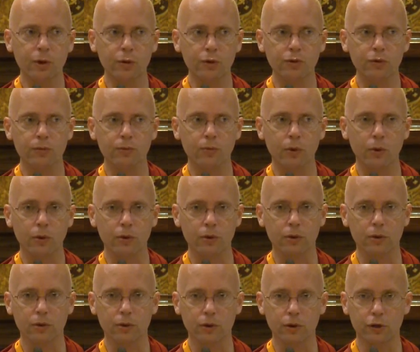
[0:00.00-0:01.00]
The most
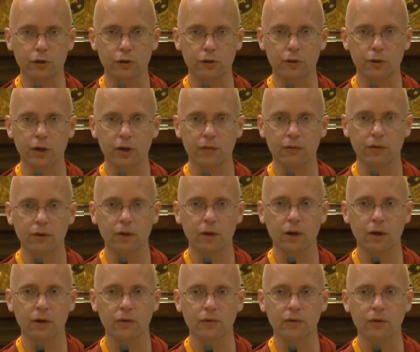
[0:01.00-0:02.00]
important thing is that you have the
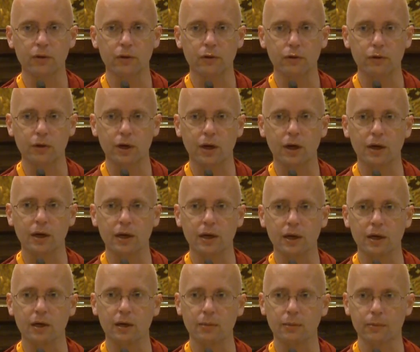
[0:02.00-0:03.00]
confidence, I
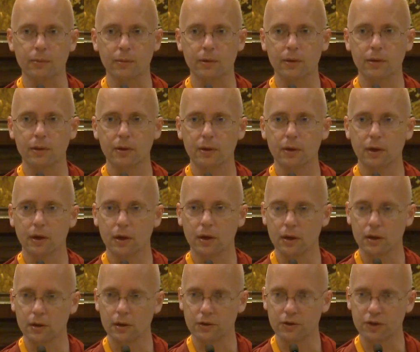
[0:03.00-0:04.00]
am
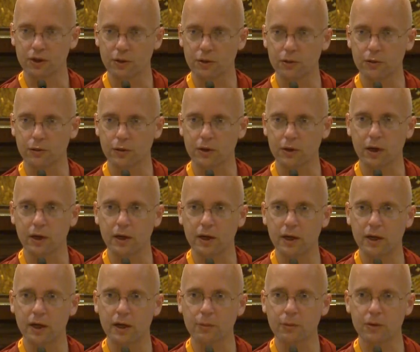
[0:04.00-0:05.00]
Chenrezig,
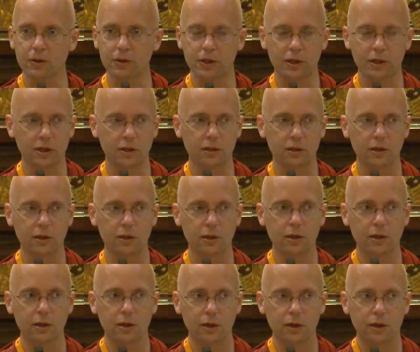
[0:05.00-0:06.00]
I am the deity.